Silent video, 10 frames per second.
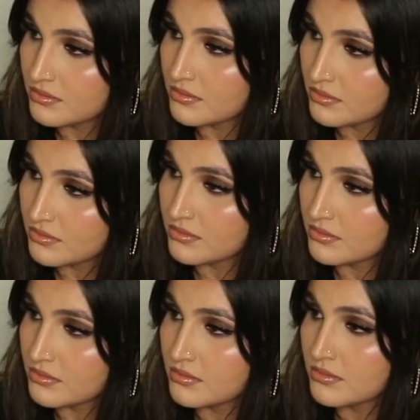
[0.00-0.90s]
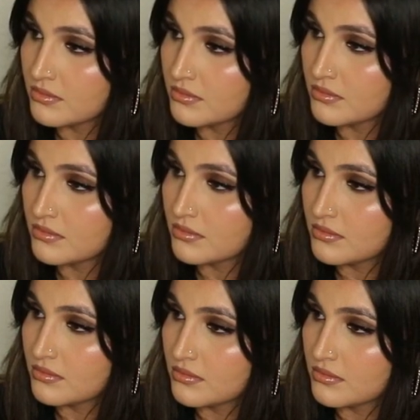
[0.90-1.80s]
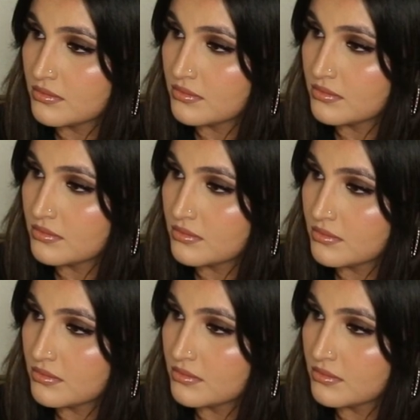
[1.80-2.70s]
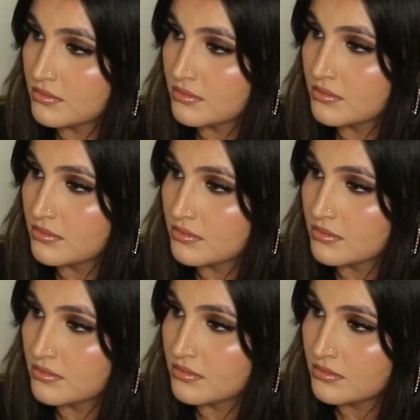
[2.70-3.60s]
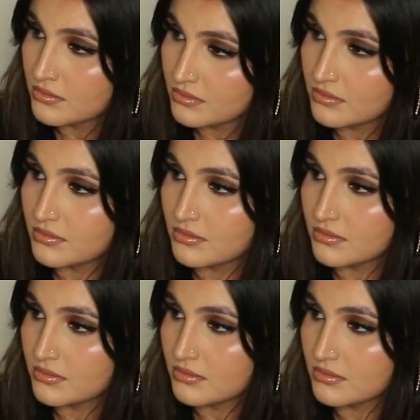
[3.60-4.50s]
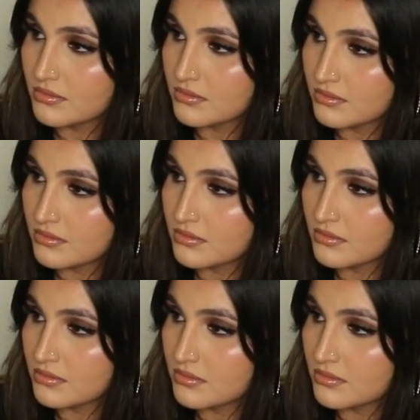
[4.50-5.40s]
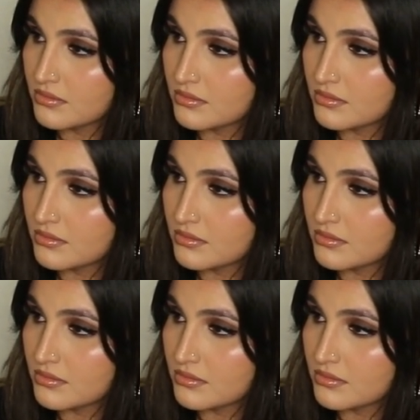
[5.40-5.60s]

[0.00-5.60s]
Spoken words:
No words are spoken by the person on screen.